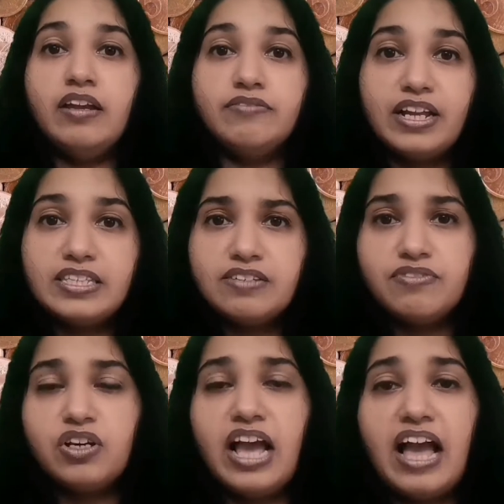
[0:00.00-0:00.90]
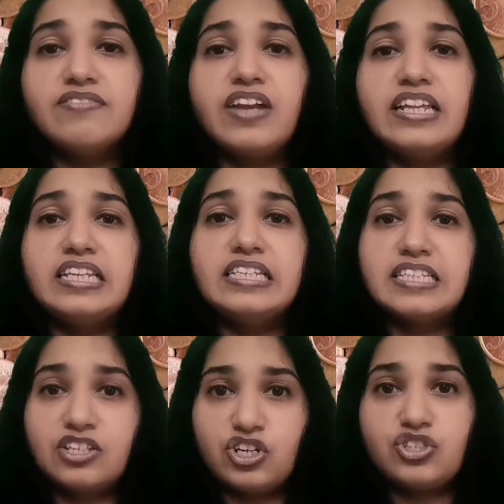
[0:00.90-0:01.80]
Friends, if you all have any
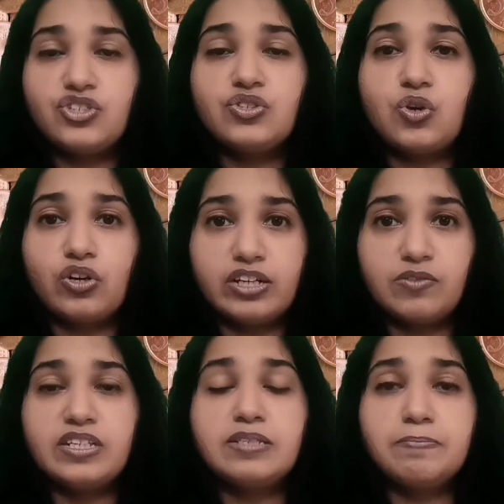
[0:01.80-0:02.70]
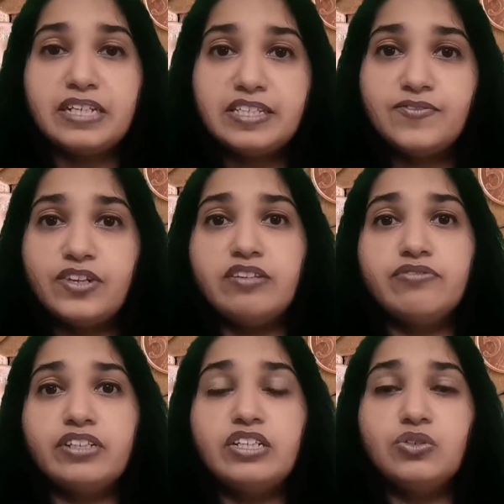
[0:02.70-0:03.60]
suggestions or requests, please feel
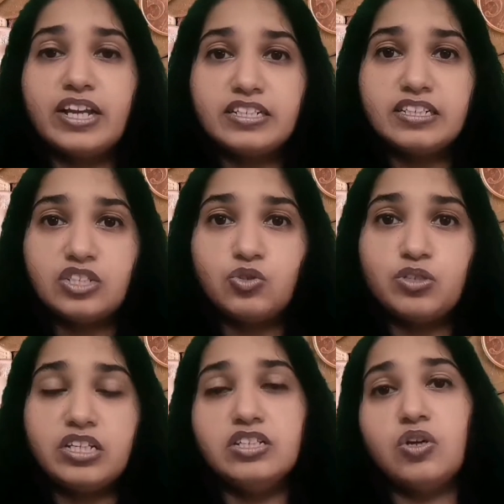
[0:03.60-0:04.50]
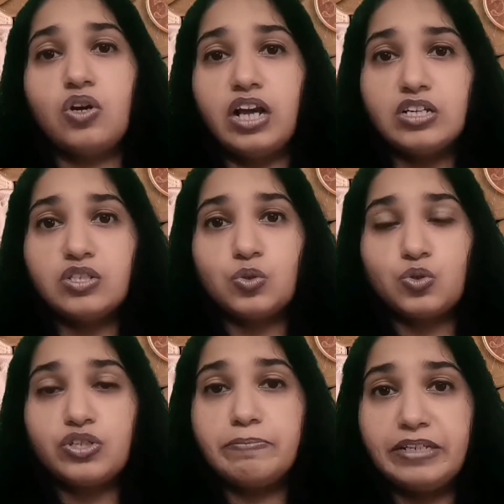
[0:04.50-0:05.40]
free to get in touch with us on our
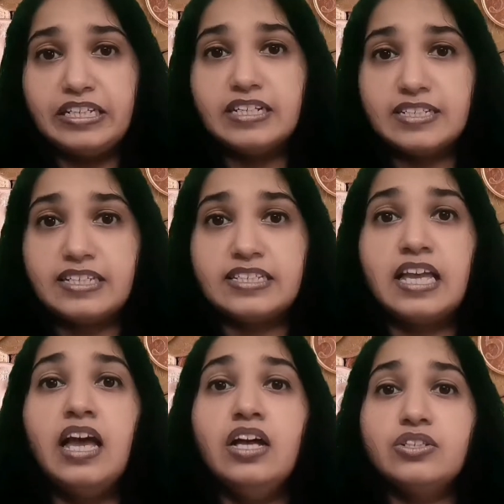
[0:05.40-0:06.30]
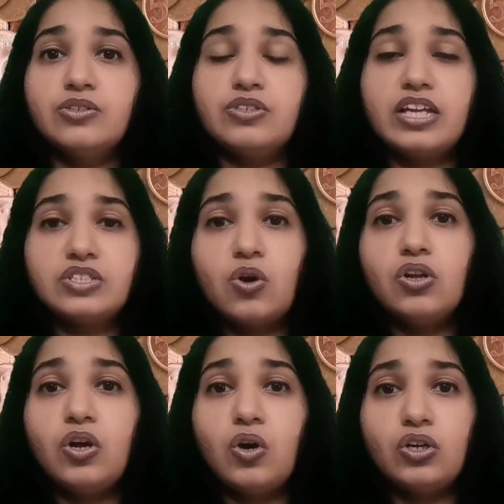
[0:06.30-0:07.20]
social media sites. So that's
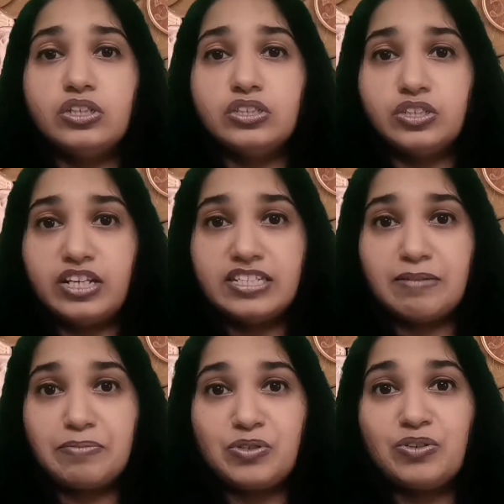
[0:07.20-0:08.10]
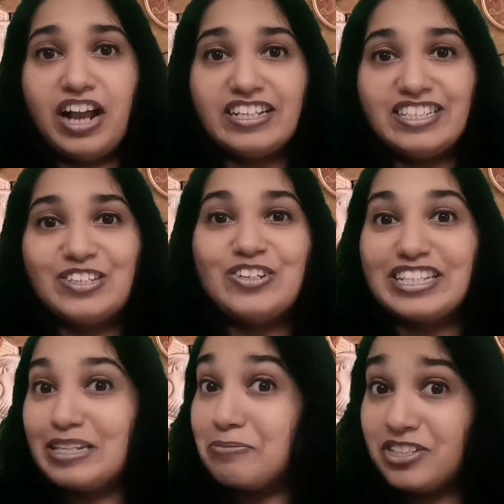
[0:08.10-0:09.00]
all on today's episode. I'll see you
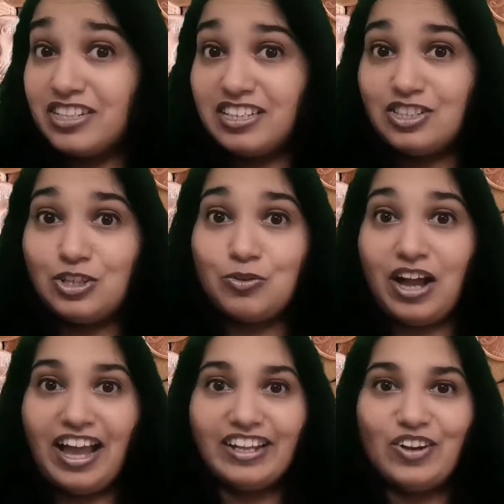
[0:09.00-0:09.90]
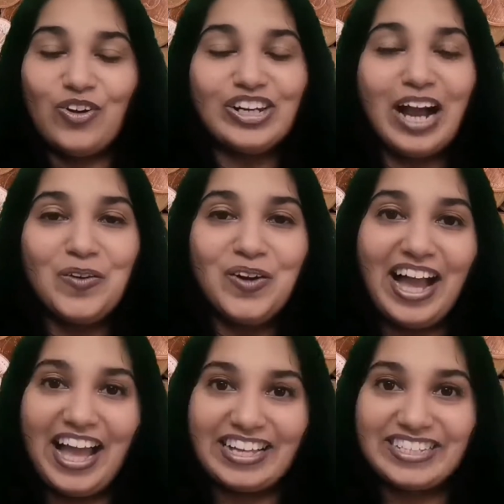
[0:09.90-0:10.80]
next time with another new hack on How
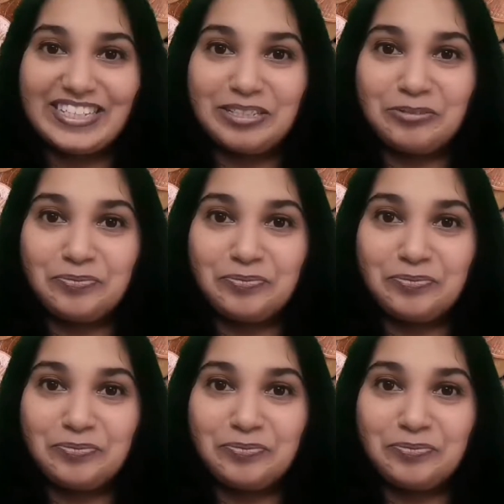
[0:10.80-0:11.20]
Hacks.